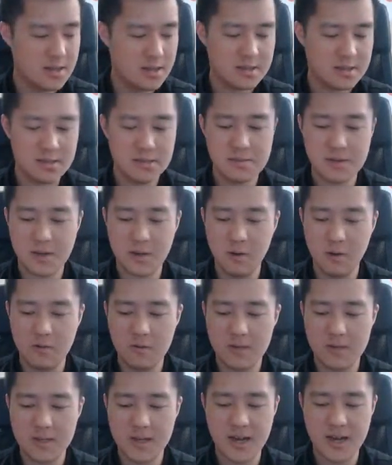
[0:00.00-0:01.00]
Seems like
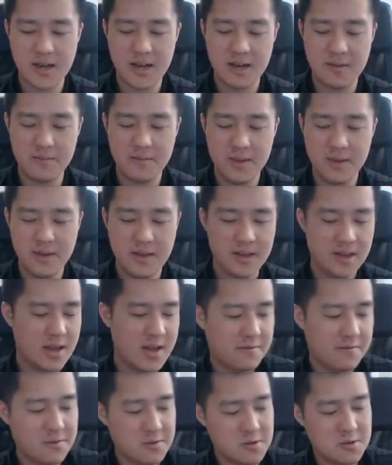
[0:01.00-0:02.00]
over time,
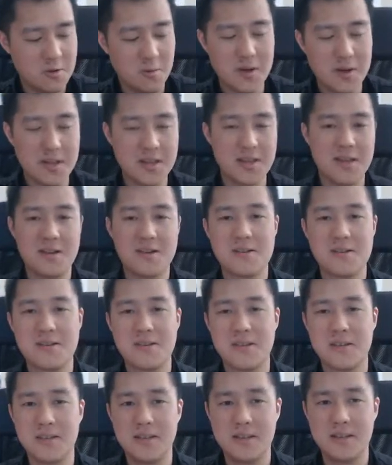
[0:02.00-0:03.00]
after so many years,
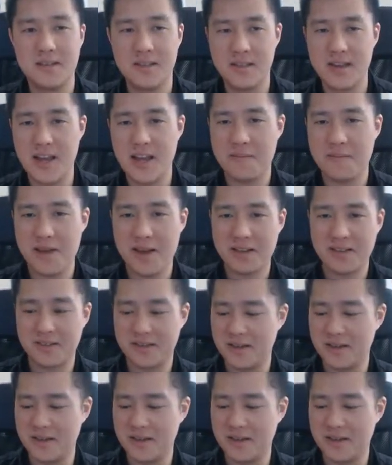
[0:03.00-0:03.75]
the, the name has to